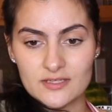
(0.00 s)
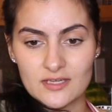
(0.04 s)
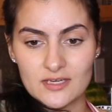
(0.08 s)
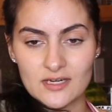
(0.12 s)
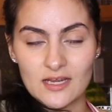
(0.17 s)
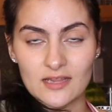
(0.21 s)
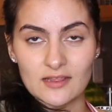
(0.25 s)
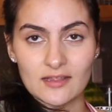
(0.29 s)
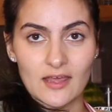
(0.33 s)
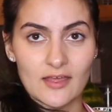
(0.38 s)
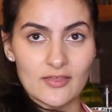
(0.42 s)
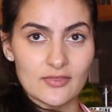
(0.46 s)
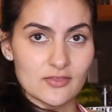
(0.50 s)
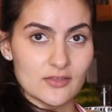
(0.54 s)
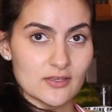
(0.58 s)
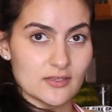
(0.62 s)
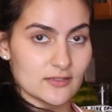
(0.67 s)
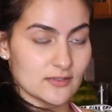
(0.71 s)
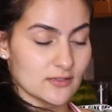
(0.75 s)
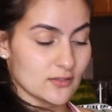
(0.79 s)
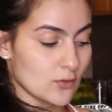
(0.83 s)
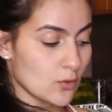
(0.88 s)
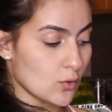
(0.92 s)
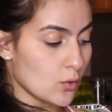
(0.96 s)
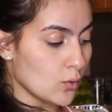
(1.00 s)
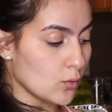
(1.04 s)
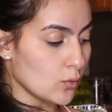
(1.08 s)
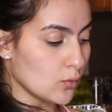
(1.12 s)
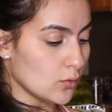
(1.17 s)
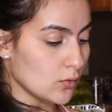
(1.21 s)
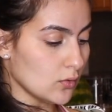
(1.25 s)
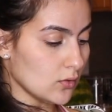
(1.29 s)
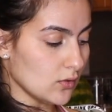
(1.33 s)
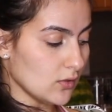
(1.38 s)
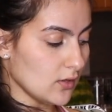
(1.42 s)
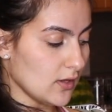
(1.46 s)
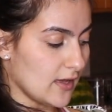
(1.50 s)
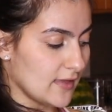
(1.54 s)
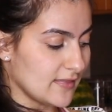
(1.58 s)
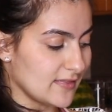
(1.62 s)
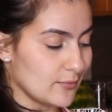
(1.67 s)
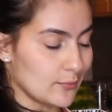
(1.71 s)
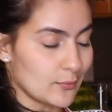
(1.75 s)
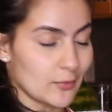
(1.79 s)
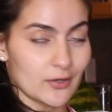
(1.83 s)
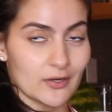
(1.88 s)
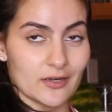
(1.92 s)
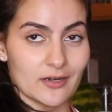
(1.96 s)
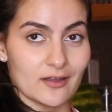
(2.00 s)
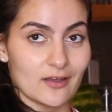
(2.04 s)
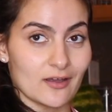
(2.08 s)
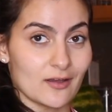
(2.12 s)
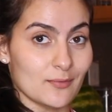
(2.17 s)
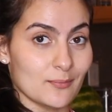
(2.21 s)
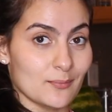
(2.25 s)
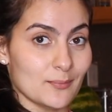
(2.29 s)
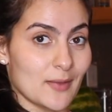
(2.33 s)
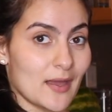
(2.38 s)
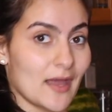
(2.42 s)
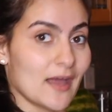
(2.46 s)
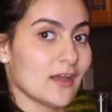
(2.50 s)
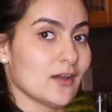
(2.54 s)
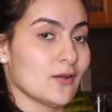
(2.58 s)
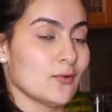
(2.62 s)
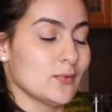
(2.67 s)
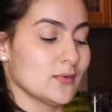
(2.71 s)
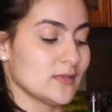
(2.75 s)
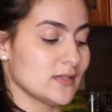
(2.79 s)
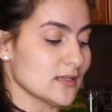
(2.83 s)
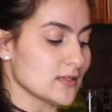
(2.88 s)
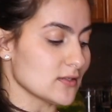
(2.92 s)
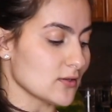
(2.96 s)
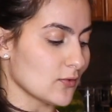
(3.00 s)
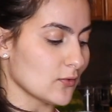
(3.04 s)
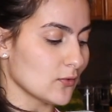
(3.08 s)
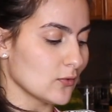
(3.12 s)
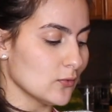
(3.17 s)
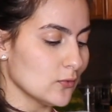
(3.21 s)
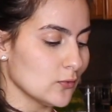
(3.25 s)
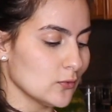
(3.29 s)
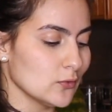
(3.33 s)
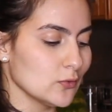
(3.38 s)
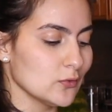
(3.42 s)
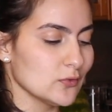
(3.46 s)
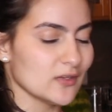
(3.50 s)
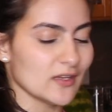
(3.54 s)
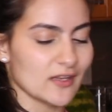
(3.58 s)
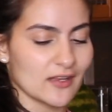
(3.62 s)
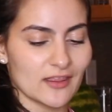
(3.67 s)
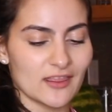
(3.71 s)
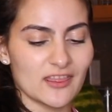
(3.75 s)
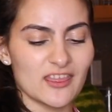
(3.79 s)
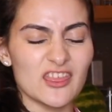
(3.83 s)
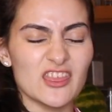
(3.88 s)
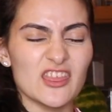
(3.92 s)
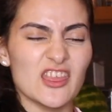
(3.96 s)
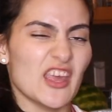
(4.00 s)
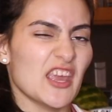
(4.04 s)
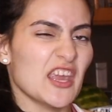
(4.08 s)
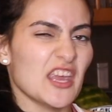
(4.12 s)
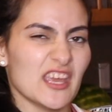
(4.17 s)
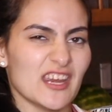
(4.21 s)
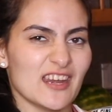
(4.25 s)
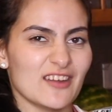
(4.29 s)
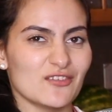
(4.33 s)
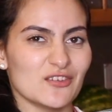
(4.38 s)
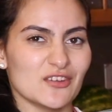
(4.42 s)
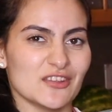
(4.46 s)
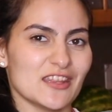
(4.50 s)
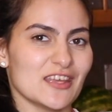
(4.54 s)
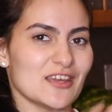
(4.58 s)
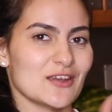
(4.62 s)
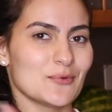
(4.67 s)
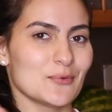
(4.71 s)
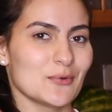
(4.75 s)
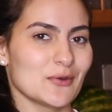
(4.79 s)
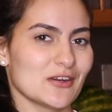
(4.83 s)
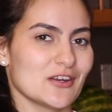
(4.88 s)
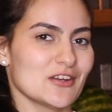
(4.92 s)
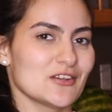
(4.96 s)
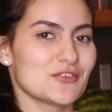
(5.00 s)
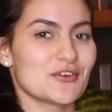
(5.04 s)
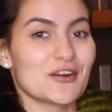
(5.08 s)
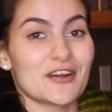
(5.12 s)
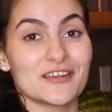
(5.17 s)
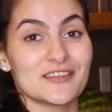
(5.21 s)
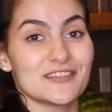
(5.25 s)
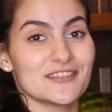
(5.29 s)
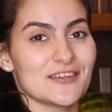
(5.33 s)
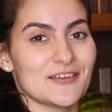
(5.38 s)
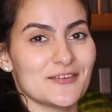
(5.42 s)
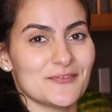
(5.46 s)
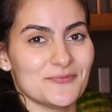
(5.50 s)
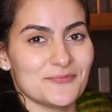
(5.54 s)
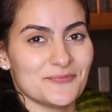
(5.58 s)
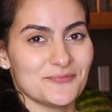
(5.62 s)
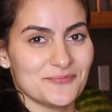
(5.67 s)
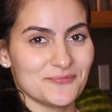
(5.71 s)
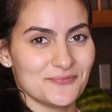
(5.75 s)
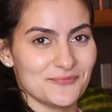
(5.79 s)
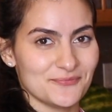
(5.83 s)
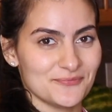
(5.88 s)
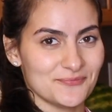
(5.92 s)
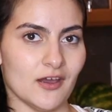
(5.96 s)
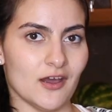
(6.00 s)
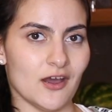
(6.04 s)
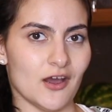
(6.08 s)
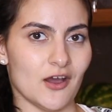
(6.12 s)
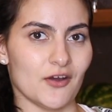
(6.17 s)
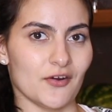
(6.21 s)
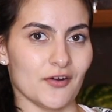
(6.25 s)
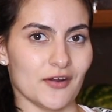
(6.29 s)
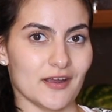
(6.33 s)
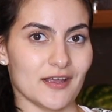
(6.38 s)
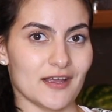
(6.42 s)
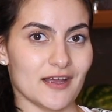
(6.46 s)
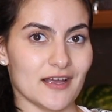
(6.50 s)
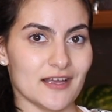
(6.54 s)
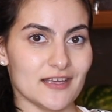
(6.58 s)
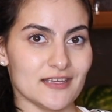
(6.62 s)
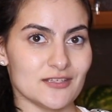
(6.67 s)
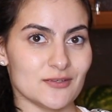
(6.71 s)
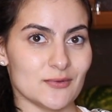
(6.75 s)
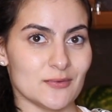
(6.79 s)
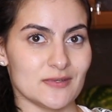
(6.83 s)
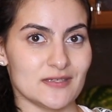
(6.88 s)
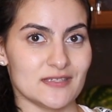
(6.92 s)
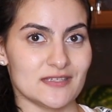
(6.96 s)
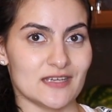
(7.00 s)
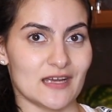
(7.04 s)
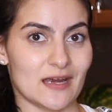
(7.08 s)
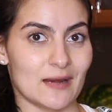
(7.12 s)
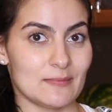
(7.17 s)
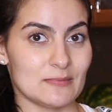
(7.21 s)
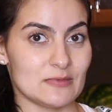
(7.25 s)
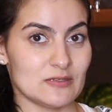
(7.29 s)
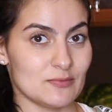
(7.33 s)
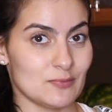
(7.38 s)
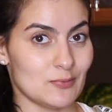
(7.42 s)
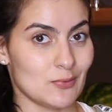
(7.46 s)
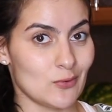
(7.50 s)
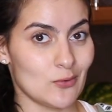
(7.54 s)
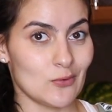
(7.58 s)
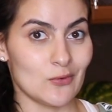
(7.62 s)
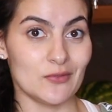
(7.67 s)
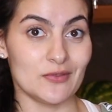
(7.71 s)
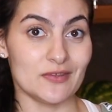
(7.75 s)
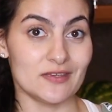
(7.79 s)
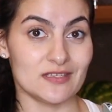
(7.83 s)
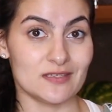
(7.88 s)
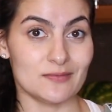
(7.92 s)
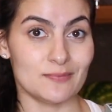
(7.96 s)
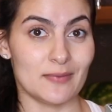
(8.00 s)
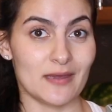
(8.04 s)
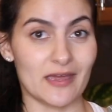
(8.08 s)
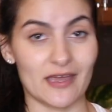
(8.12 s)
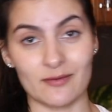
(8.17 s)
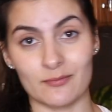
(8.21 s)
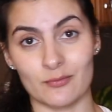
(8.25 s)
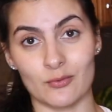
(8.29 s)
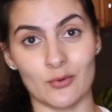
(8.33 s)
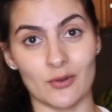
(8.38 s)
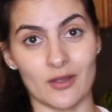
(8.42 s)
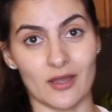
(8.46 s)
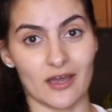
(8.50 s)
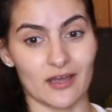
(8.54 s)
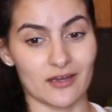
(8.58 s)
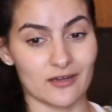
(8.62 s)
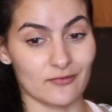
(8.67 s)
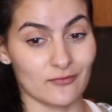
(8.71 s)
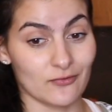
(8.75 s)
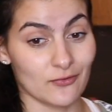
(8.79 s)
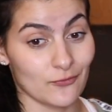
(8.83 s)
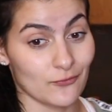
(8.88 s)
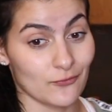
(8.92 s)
going to let this cool and then we're going to come back once it's all cooled and thick and everything and we're going to try some. Alright guys, so it's time to pull this bad boy out of the